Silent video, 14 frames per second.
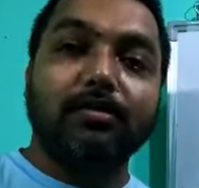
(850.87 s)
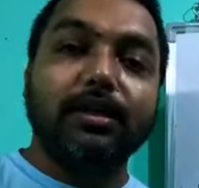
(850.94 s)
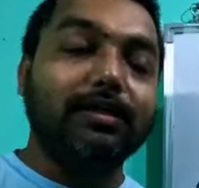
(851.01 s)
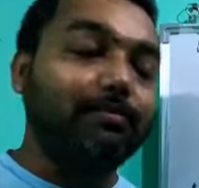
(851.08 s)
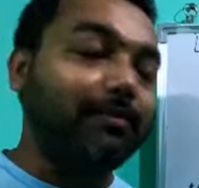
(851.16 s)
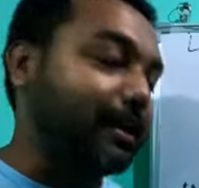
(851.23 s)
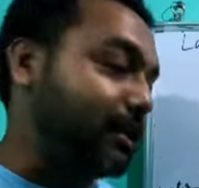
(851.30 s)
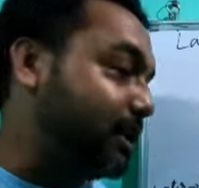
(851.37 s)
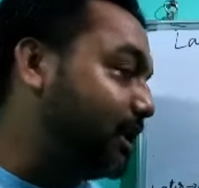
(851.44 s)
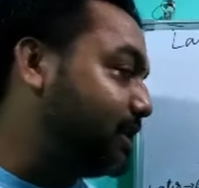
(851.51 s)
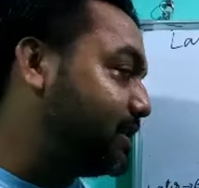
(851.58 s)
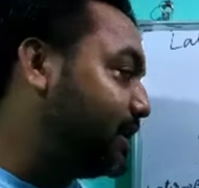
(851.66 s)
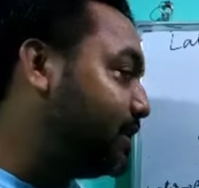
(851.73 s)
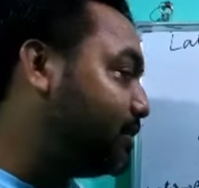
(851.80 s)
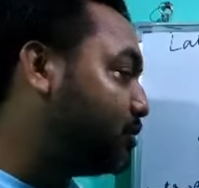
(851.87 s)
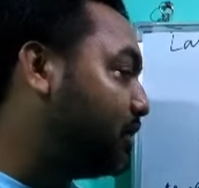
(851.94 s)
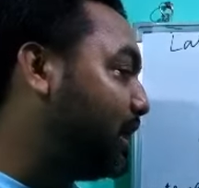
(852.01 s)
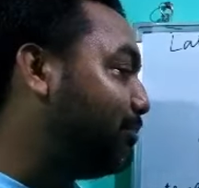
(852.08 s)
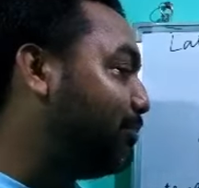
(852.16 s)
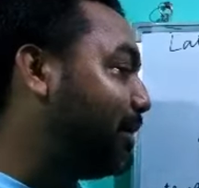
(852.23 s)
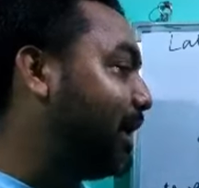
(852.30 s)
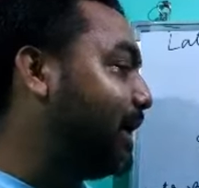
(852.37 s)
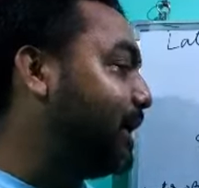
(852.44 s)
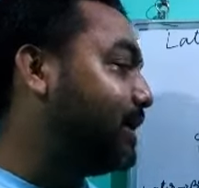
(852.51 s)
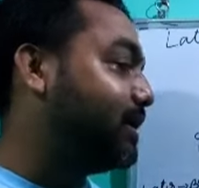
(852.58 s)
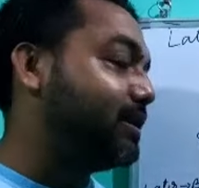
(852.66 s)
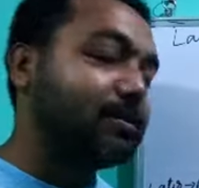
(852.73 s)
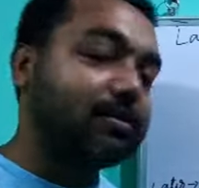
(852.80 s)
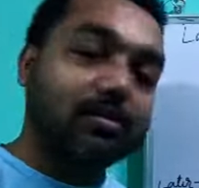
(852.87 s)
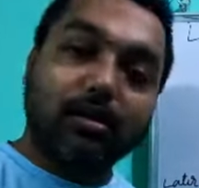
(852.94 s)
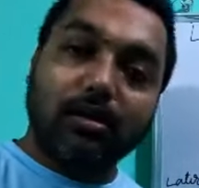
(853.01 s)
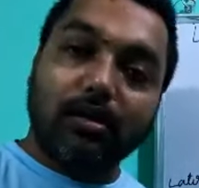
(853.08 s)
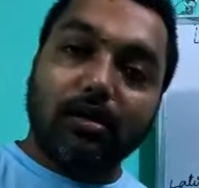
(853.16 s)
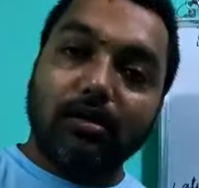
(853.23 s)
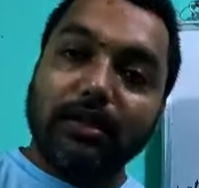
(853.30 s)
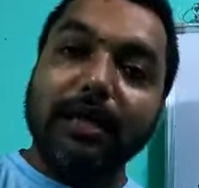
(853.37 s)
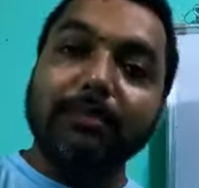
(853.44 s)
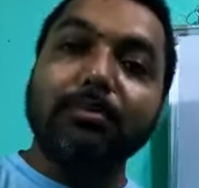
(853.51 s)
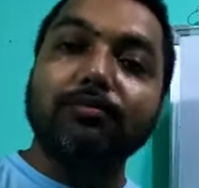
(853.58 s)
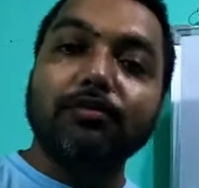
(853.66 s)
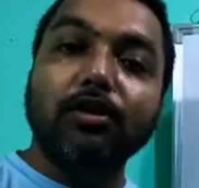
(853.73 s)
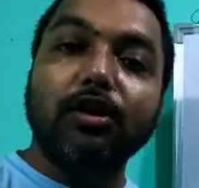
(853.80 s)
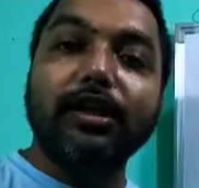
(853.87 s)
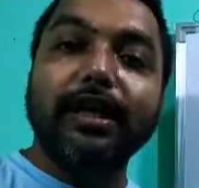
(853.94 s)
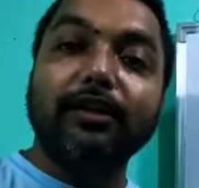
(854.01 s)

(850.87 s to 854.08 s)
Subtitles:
That fertilizer he should apply in this type of soil,